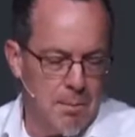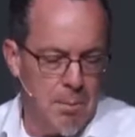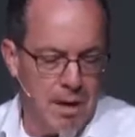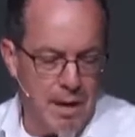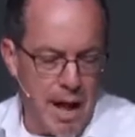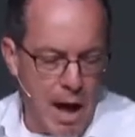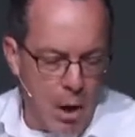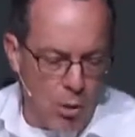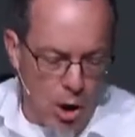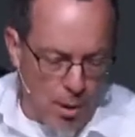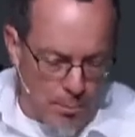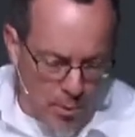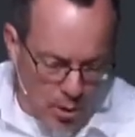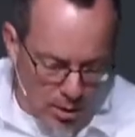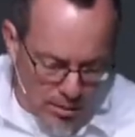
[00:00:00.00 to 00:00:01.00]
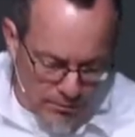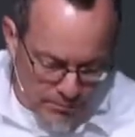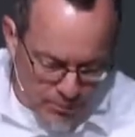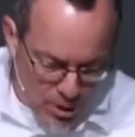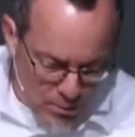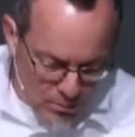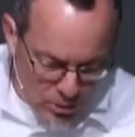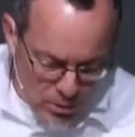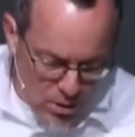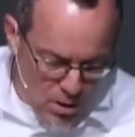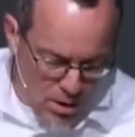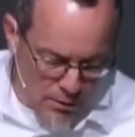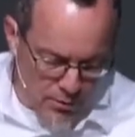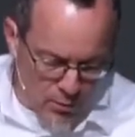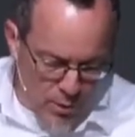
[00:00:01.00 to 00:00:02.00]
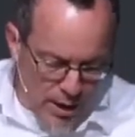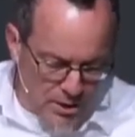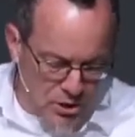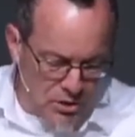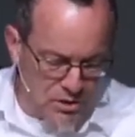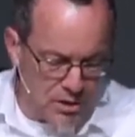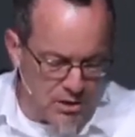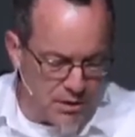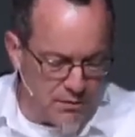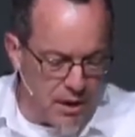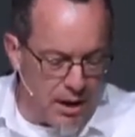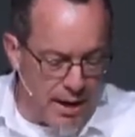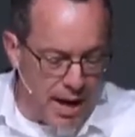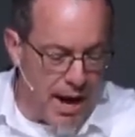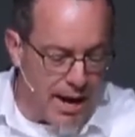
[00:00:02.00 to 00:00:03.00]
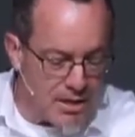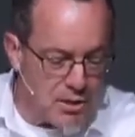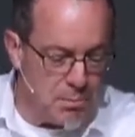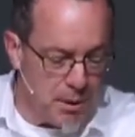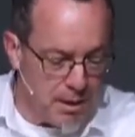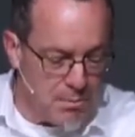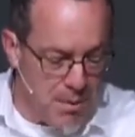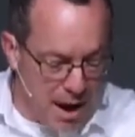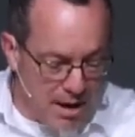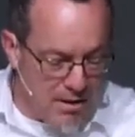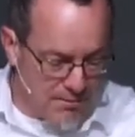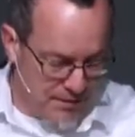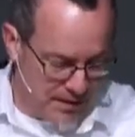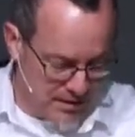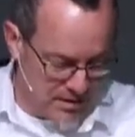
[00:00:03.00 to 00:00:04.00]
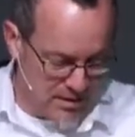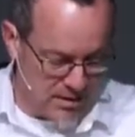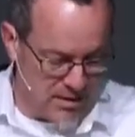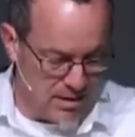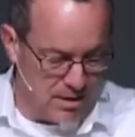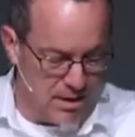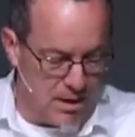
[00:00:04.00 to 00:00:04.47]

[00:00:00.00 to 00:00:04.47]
But now, apart from law, the righteousness of God has been manifested,